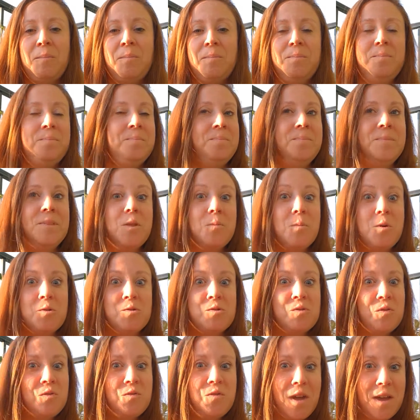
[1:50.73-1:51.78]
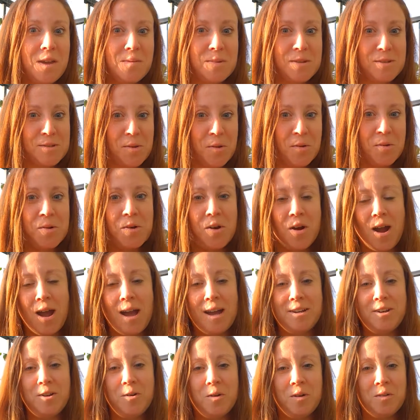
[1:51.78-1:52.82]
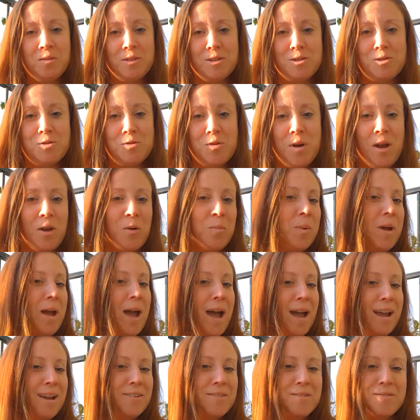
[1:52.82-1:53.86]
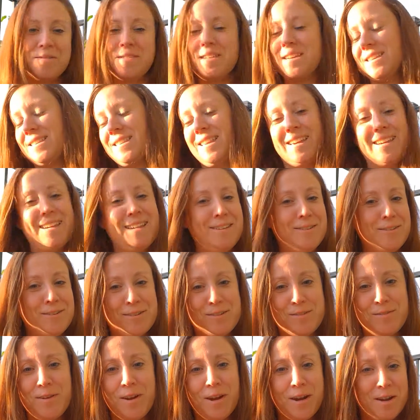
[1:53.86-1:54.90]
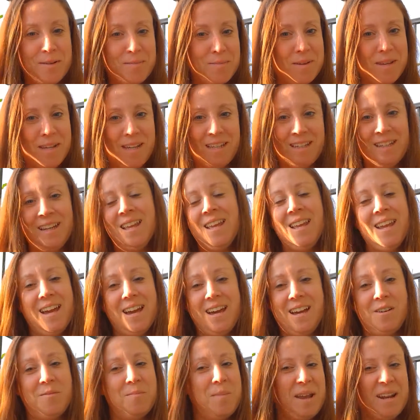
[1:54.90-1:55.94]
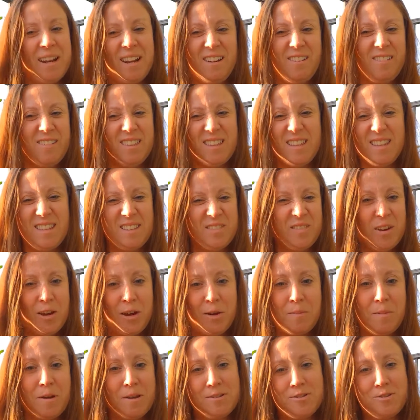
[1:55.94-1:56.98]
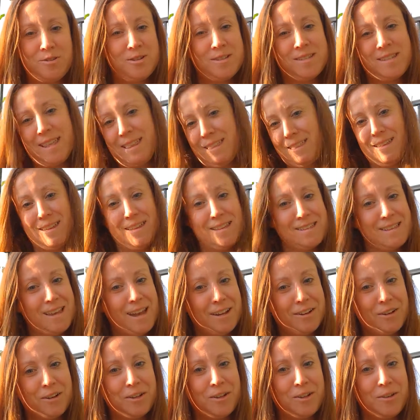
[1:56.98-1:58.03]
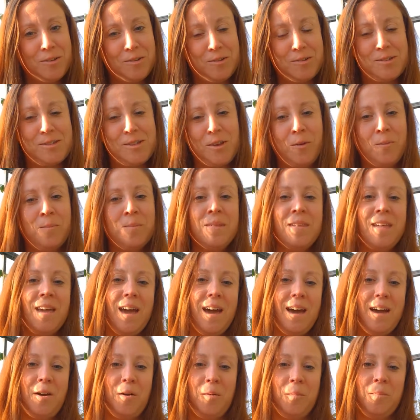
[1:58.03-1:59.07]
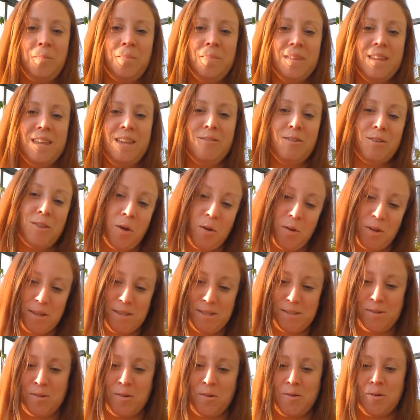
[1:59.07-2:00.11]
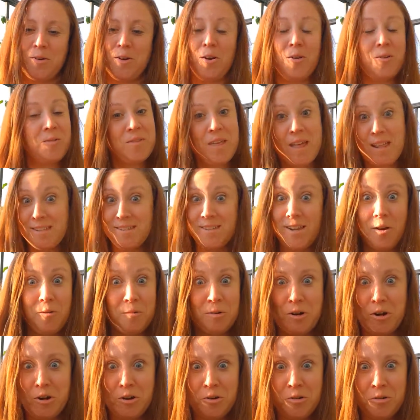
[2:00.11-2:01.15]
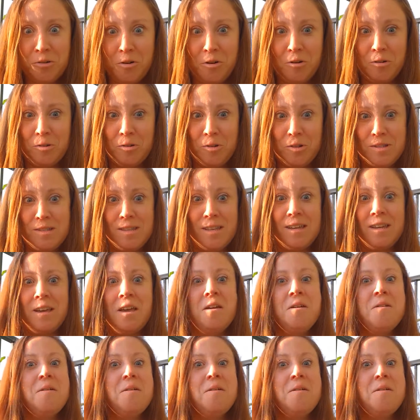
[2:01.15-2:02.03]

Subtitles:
The most famous ogre I know of is Shrek, but I don't think that he looks very mean, and I don't think he's very monstrous. I think he's kind of cute. So even though he's an ogre, that's not what our ogre looks like.